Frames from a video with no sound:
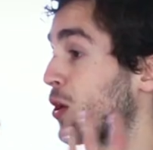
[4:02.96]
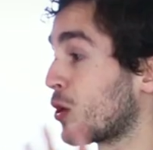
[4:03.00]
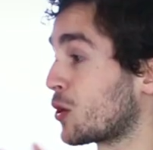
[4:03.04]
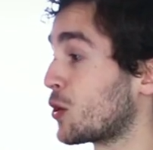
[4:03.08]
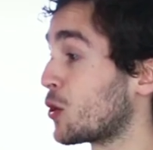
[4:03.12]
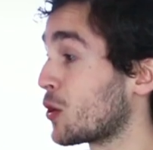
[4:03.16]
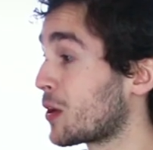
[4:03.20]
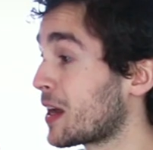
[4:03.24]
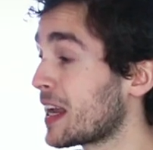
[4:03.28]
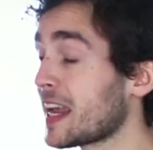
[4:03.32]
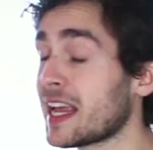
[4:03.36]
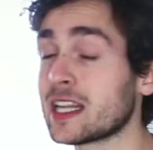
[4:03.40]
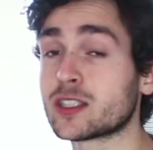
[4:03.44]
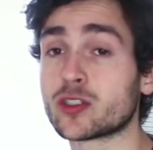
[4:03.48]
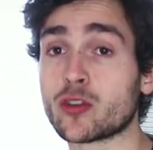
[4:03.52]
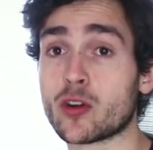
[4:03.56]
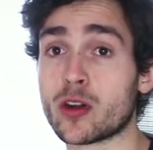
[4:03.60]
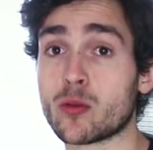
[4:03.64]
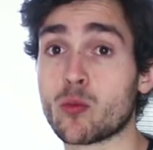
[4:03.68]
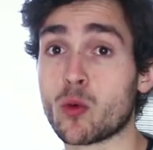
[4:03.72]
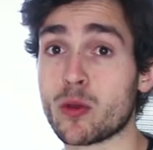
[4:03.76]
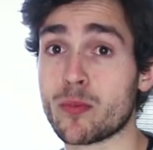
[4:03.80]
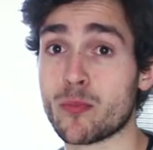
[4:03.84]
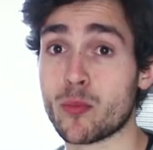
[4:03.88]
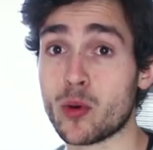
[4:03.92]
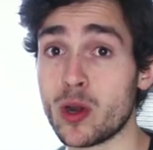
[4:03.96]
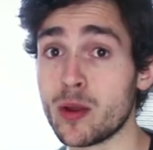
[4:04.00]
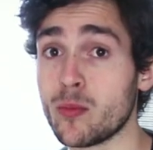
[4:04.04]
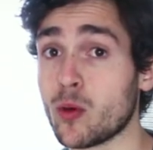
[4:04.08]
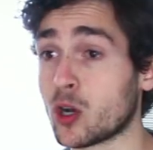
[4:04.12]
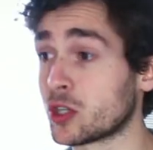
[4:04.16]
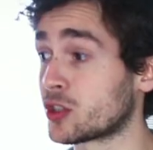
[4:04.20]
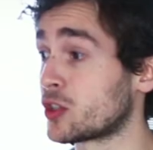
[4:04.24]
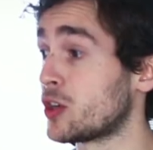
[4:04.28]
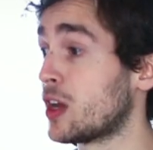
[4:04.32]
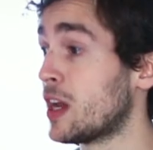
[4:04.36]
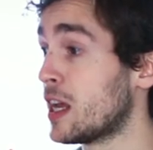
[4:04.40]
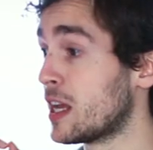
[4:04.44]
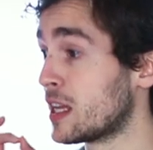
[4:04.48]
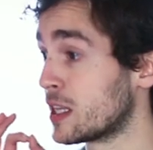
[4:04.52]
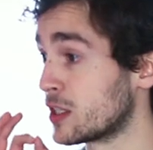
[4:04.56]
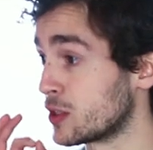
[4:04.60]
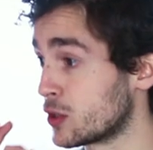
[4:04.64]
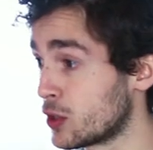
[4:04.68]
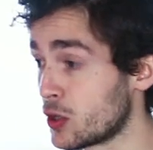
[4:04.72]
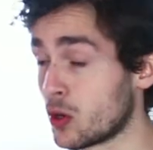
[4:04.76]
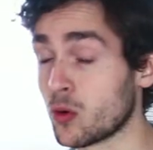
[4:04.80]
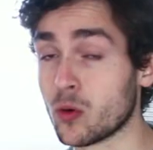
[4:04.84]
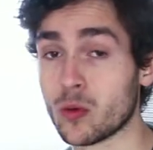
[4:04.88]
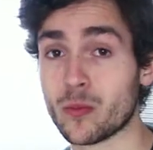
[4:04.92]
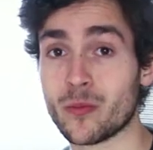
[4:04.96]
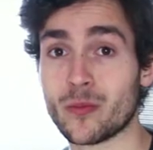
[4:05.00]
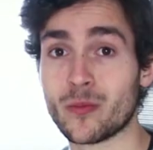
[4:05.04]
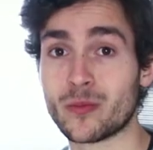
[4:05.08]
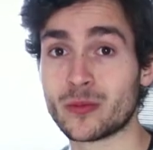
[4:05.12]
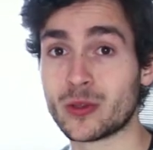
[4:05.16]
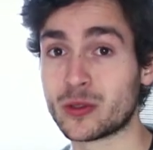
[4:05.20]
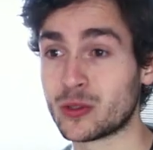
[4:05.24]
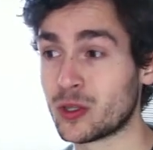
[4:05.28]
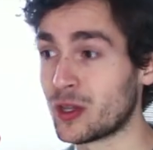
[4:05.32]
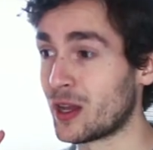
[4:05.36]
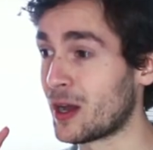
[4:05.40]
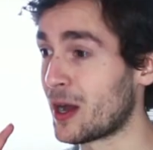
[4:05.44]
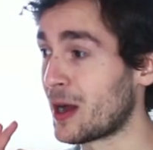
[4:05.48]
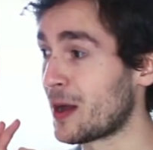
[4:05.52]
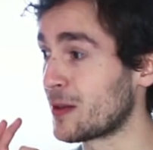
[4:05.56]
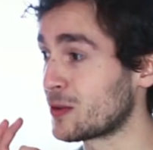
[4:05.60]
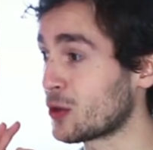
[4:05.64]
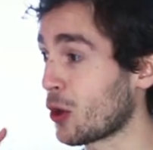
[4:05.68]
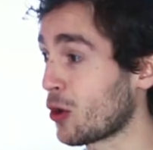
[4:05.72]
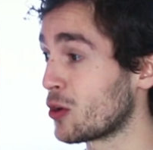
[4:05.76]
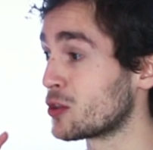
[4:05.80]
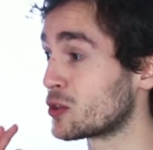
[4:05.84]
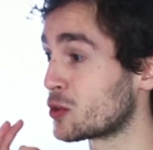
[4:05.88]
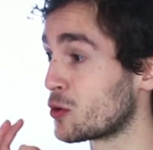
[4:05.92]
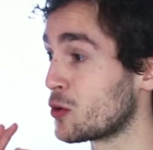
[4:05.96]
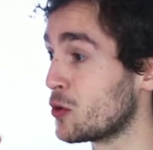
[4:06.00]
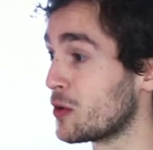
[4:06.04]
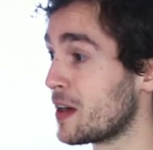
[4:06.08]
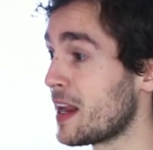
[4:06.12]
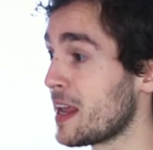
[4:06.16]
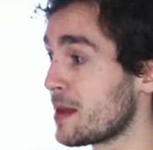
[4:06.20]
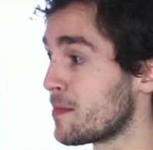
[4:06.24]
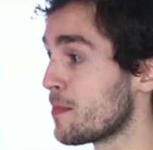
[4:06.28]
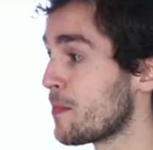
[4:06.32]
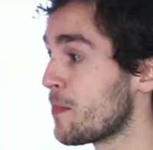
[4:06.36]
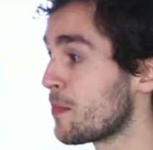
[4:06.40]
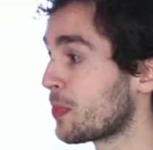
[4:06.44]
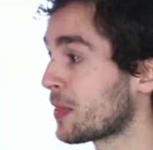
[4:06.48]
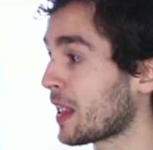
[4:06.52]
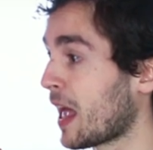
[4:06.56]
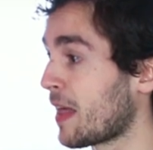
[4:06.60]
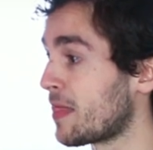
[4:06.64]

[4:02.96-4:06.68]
look, you can get started with pretty much zero uh, dollars to your name.